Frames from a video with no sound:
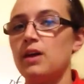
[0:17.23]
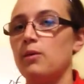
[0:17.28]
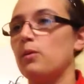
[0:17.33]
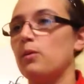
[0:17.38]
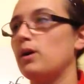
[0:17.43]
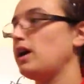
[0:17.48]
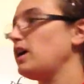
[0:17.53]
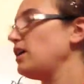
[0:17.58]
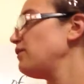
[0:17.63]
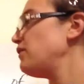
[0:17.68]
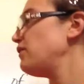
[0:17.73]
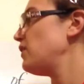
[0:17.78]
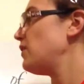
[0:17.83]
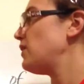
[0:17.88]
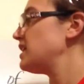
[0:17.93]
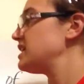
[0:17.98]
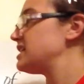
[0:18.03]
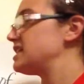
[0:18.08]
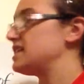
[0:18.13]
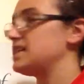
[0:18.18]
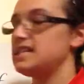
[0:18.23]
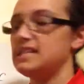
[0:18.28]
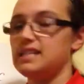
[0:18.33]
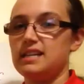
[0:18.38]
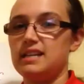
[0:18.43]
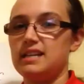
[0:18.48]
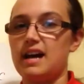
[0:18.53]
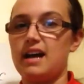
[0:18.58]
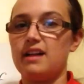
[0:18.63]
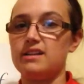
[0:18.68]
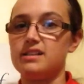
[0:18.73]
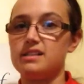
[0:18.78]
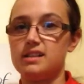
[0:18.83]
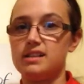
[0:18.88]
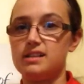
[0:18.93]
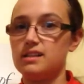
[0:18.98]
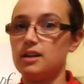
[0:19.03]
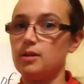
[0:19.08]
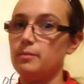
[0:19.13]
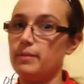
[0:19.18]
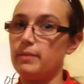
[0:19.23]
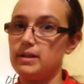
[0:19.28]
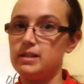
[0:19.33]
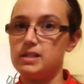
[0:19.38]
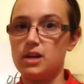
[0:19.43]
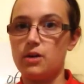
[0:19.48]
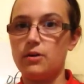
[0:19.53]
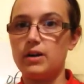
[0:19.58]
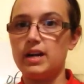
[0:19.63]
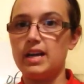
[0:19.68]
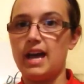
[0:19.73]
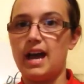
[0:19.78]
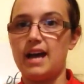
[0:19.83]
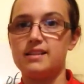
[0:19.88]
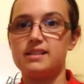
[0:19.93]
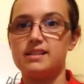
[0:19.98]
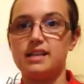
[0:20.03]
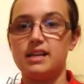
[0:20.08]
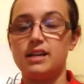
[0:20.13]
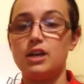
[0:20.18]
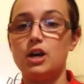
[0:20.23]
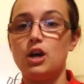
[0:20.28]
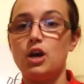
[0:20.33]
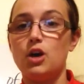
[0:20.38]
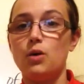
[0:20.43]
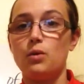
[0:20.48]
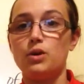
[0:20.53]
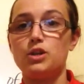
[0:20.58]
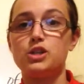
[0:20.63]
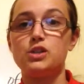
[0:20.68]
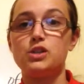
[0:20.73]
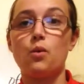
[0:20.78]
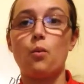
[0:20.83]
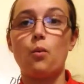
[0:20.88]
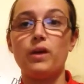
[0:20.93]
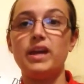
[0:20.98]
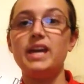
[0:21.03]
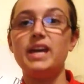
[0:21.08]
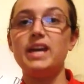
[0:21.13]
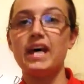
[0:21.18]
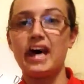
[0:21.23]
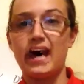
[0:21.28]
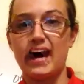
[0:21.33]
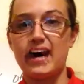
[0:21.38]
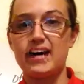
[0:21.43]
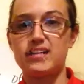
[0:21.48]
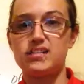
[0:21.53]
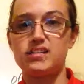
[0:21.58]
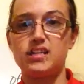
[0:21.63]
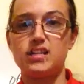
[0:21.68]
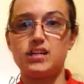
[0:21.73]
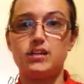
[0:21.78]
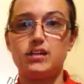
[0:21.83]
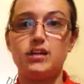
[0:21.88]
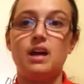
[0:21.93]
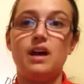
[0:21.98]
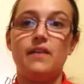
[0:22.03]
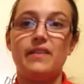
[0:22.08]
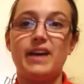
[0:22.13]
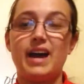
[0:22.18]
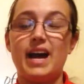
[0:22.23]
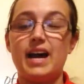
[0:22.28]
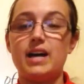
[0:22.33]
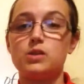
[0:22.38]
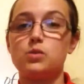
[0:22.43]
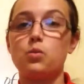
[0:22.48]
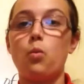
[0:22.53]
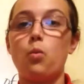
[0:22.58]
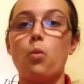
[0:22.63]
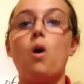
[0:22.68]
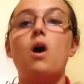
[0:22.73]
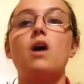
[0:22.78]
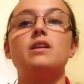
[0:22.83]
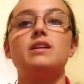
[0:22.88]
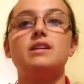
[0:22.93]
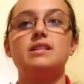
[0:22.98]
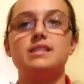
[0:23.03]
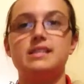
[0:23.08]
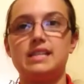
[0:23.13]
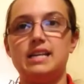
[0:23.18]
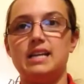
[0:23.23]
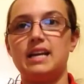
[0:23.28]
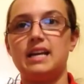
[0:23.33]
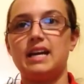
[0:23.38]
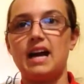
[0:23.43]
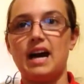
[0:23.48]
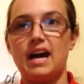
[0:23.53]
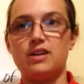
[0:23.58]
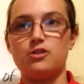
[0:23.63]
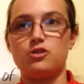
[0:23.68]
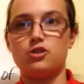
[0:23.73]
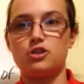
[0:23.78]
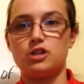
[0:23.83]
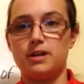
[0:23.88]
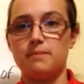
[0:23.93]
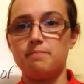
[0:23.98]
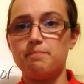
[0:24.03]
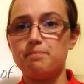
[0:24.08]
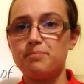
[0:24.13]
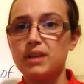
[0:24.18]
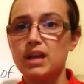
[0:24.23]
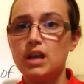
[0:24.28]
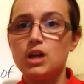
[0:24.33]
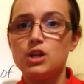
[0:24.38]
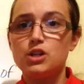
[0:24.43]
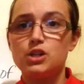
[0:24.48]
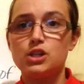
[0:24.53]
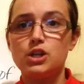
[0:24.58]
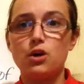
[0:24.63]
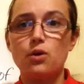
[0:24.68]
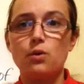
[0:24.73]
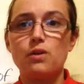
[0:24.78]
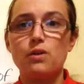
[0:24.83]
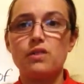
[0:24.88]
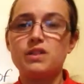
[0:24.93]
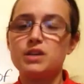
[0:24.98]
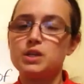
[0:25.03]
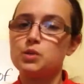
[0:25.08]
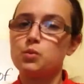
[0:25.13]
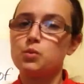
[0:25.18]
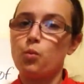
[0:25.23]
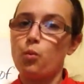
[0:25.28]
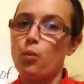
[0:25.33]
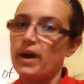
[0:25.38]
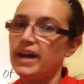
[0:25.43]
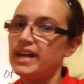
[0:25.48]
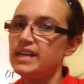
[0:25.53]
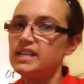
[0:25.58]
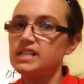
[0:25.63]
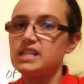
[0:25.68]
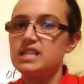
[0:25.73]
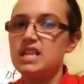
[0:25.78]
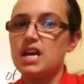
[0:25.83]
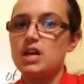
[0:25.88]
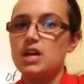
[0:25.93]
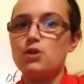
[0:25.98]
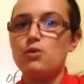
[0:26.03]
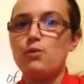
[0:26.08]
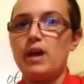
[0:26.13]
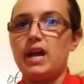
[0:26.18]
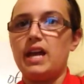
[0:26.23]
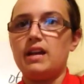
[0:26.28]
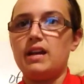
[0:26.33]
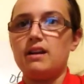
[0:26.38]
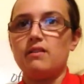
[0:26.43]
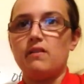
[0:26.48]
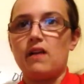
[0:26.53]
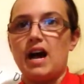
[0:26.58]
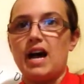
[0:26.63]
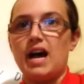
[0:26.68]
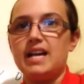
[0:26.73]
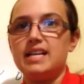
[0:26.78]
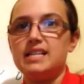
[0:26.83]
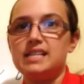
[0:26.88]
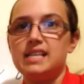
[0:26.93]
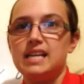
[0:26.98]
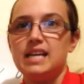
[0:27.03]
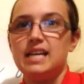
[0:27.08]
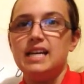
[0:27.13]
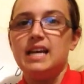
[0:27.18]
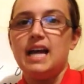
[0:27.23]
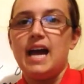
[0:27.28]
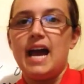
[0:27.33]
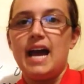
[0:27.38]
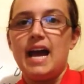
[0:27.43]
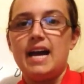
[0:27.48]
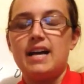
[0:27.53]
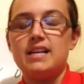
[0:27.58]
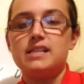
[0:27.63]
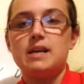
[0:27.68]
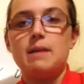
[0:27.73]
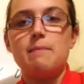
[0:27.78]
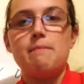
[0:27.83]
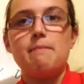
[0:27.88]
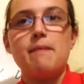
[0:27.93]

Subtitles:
We're going to focus this analysis on benzoic acid, which is a weak acid that has one acidic hydrogen. So this waste that you analyze has a